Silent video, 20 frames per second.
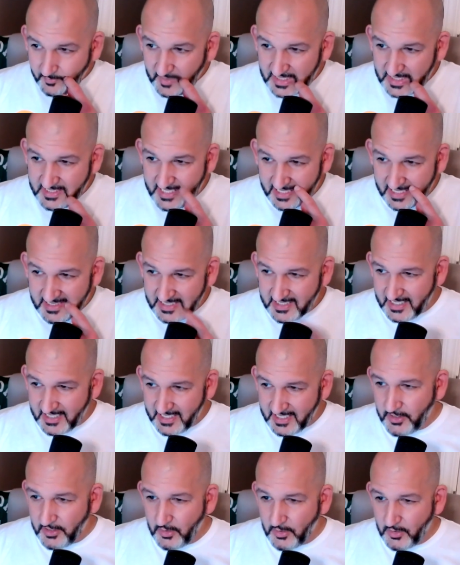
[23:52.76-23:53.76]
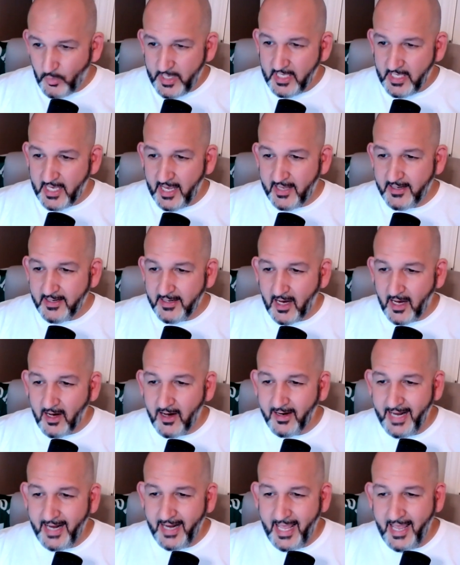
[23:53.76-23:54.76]
sent us into the weekend
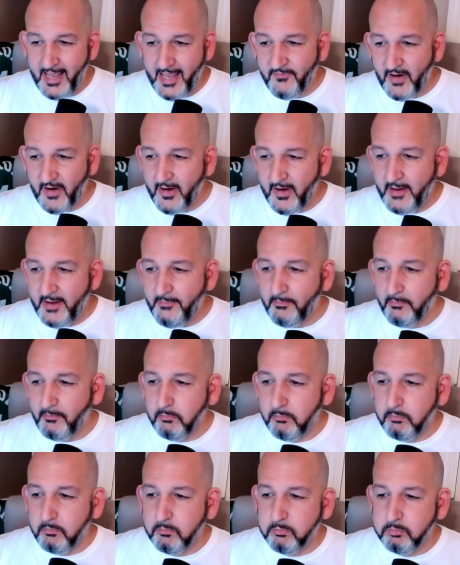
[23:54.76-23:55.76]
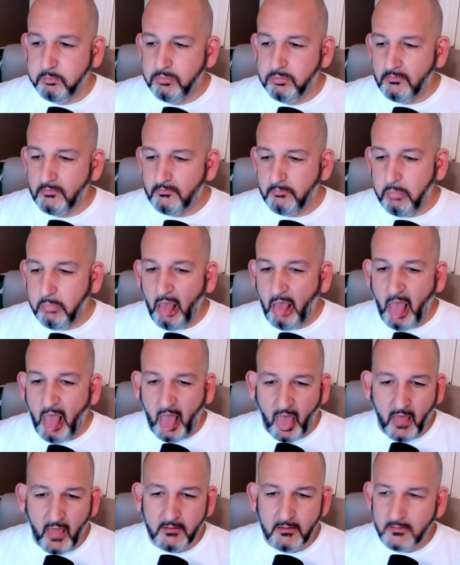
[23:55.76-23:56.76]
on a very
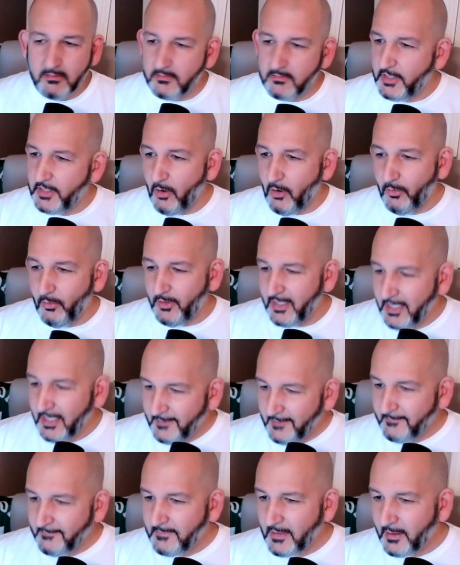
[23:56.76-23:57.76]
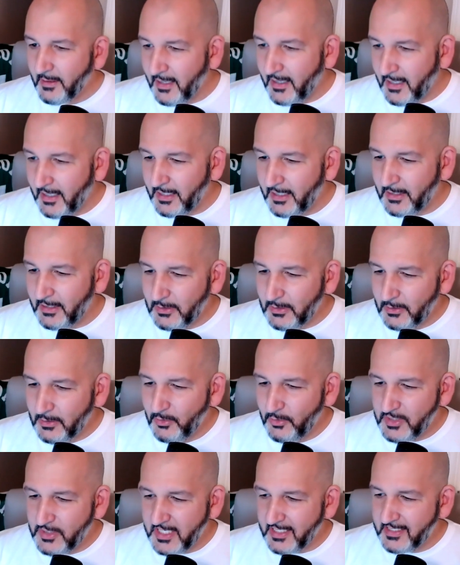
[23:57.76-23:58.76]
blech note,
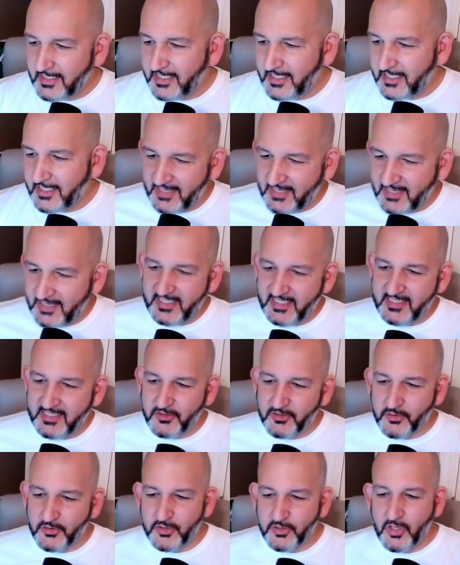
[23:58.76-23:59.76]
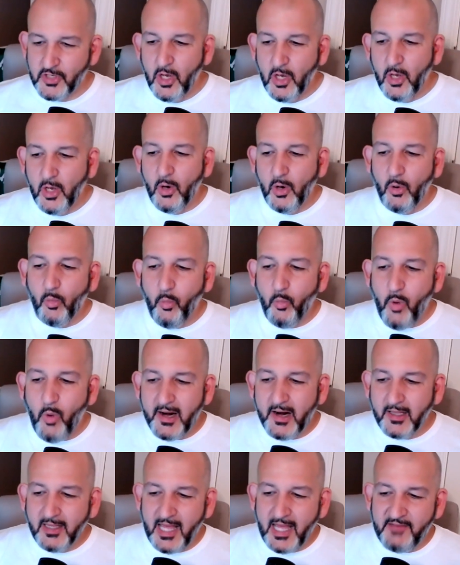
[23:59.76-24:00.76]
losing to the 76ers
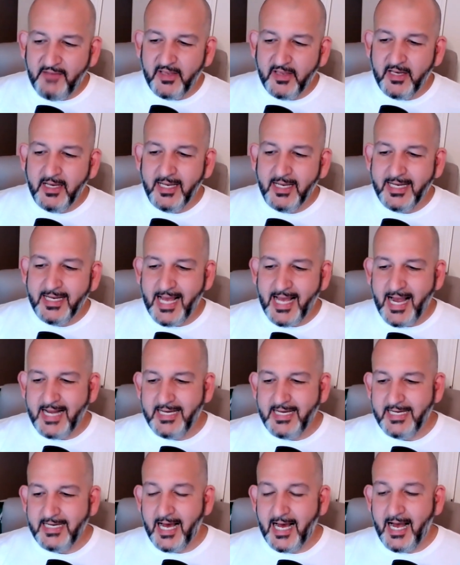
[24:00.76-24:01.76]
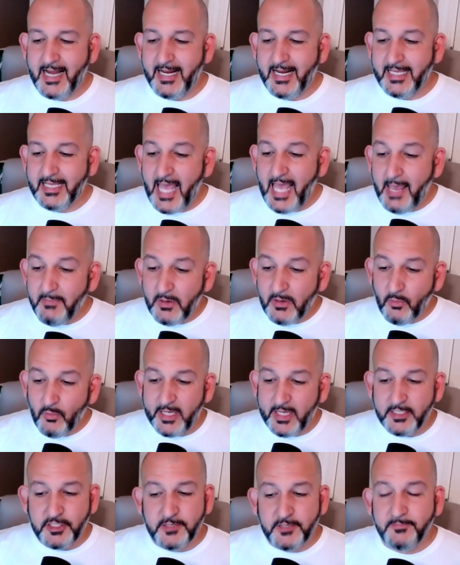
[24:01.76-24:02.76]
111-99, a game in
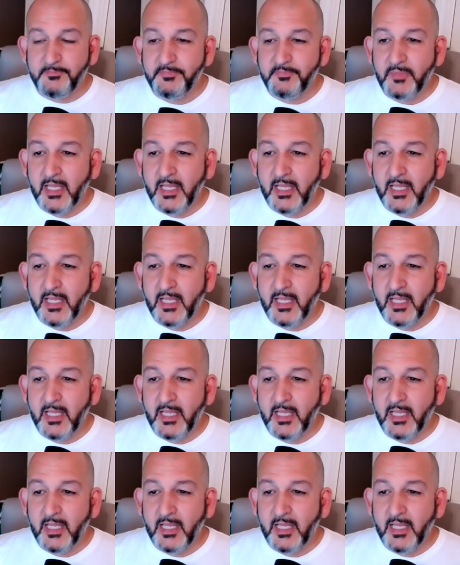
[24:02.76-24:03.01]
which